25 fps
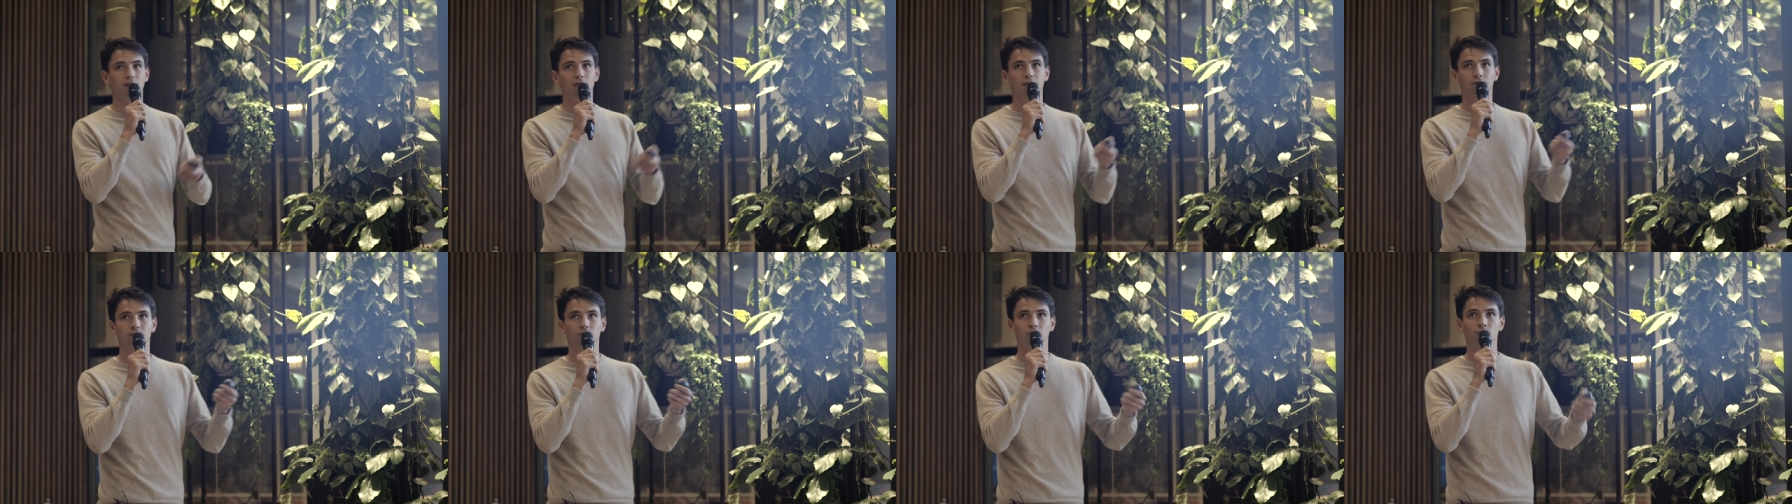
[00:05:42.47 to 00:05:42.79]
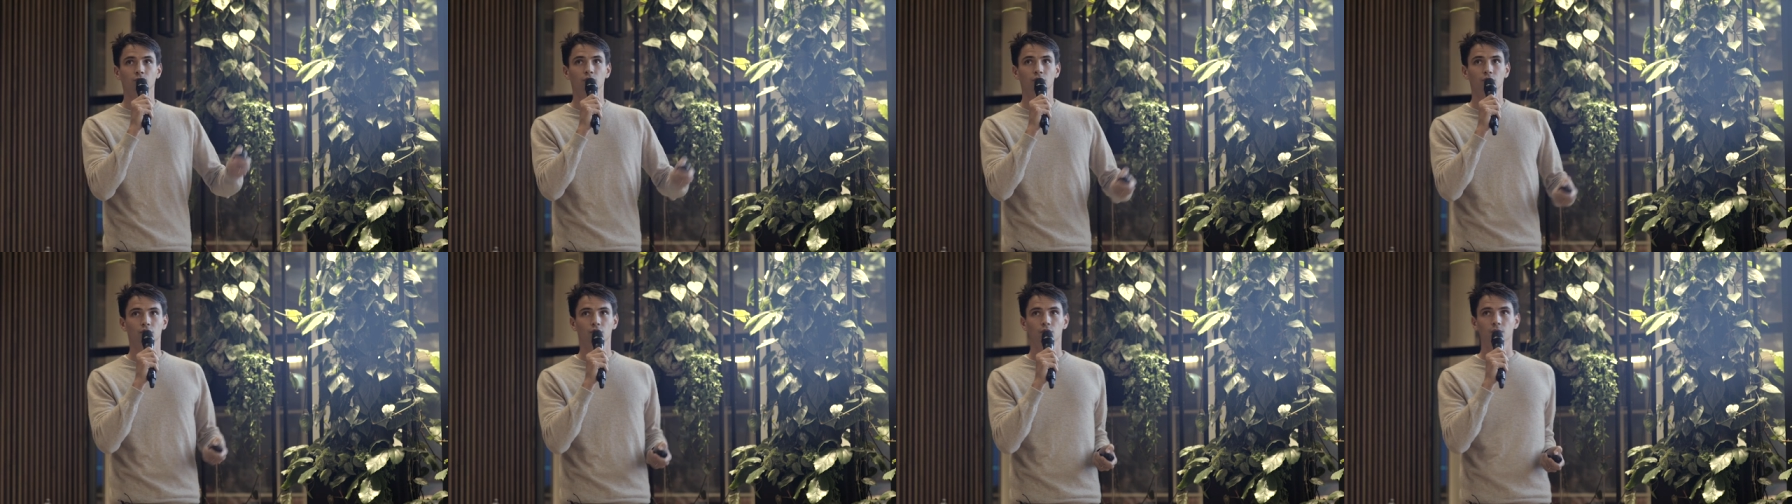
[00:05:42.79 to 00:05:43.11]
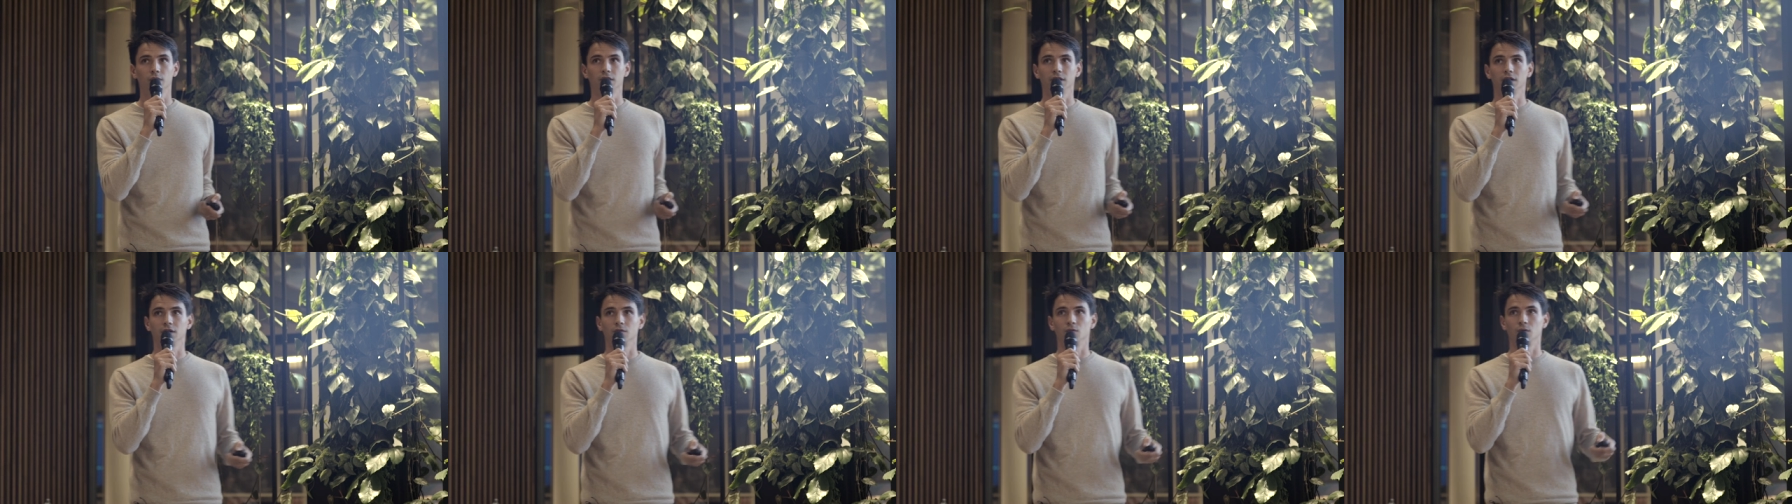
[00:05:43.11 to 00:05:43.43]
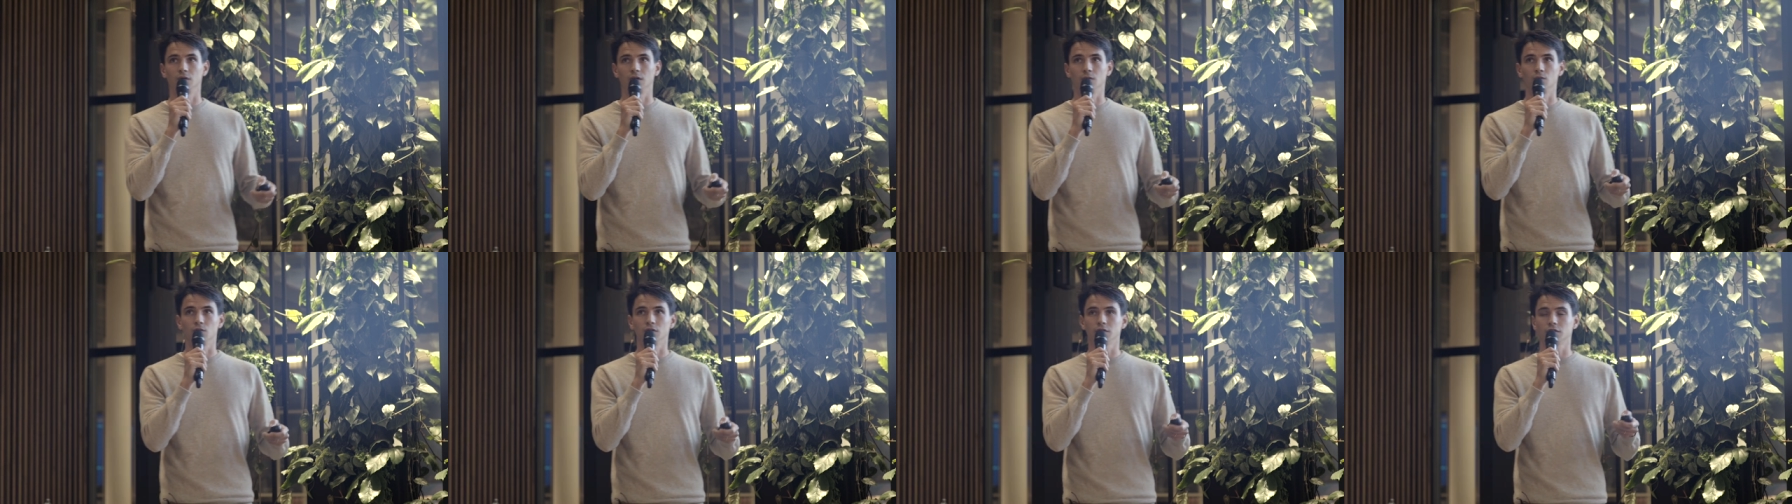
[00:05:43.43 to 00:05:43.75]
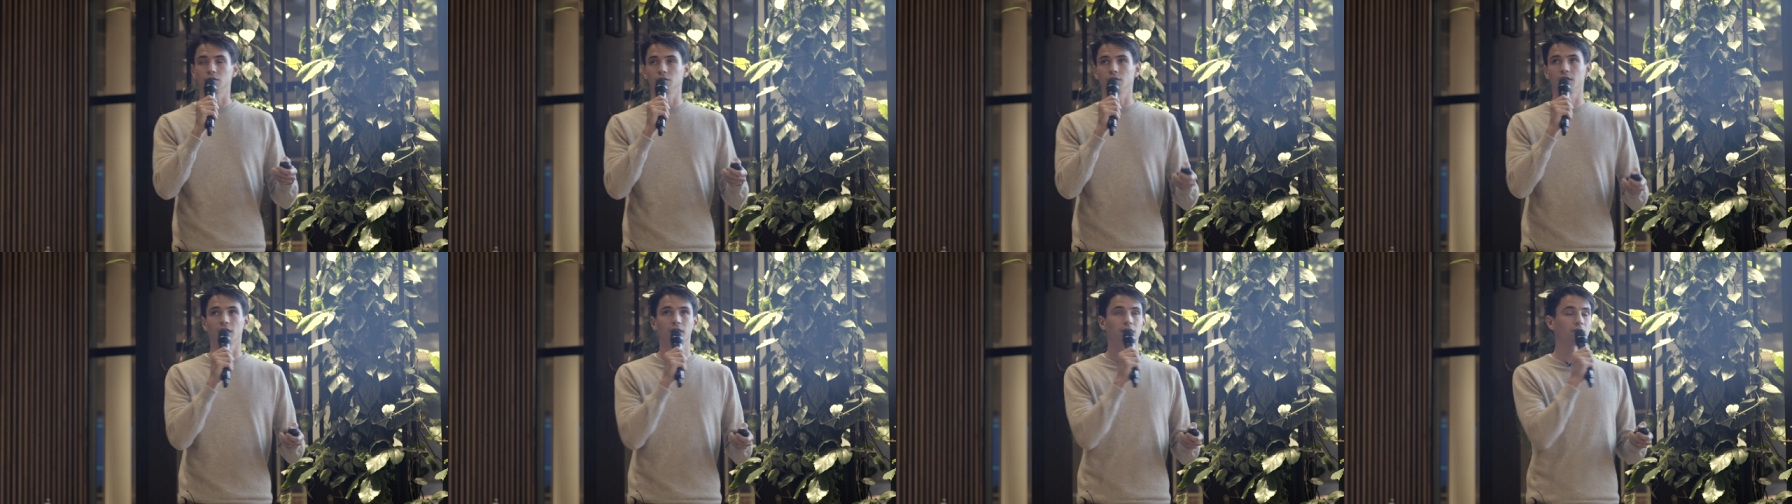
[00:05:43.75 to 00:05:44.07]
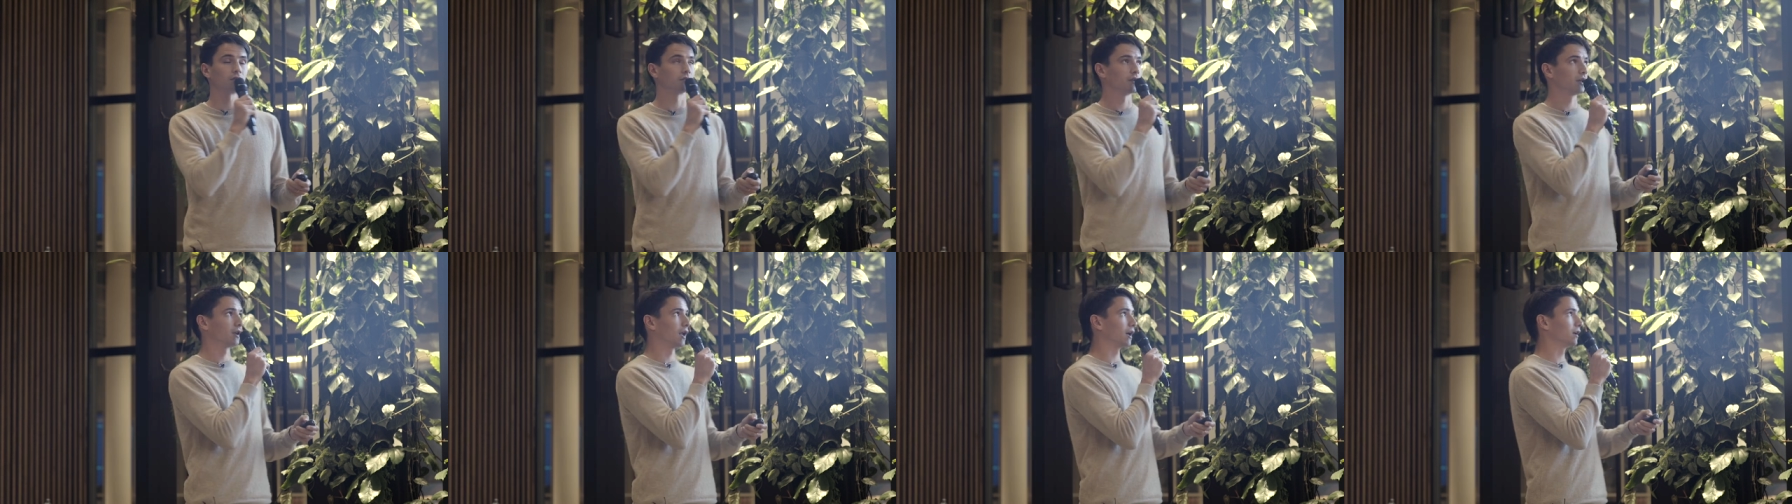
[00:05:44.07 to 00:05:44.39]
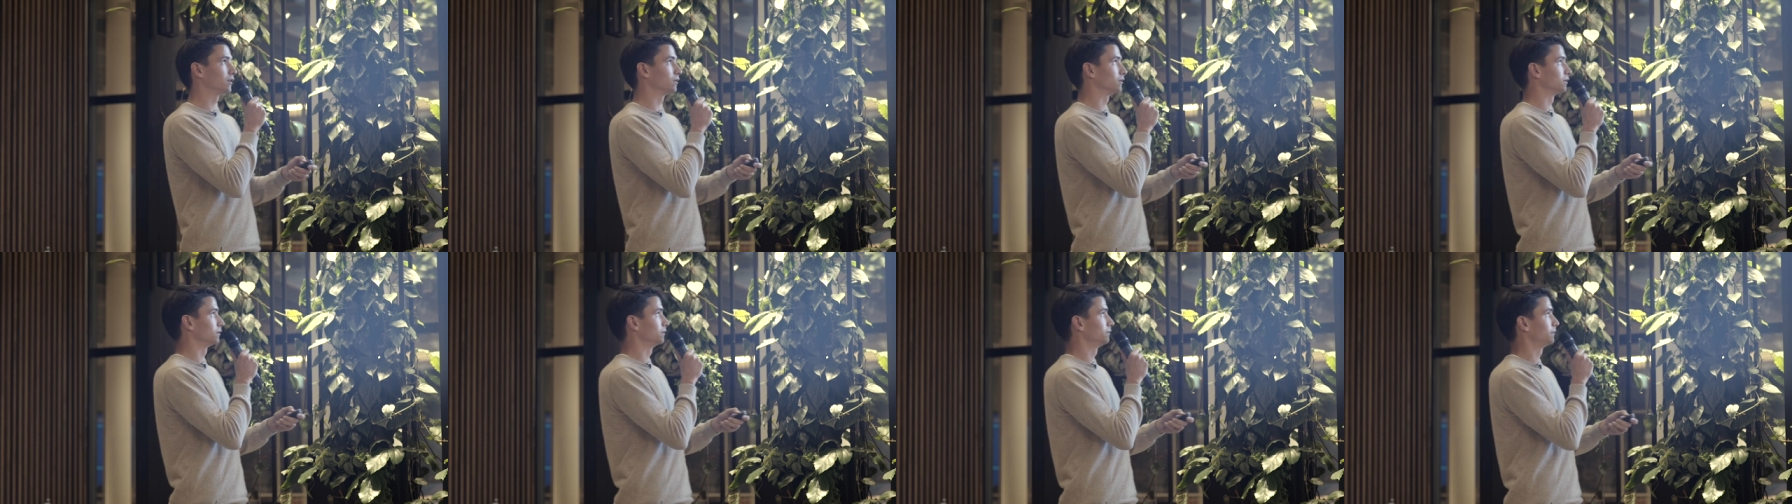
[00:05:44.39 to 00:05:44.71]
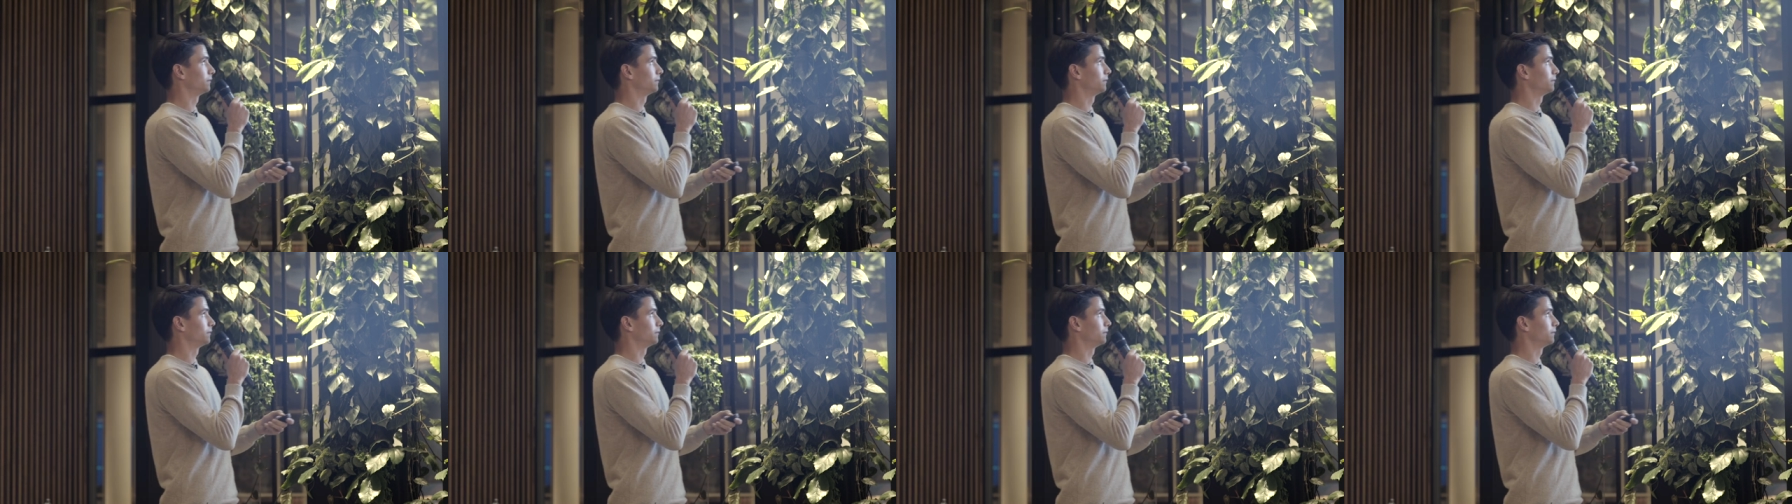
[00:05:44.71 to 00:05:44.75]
if tomorrow we will work together on an idle.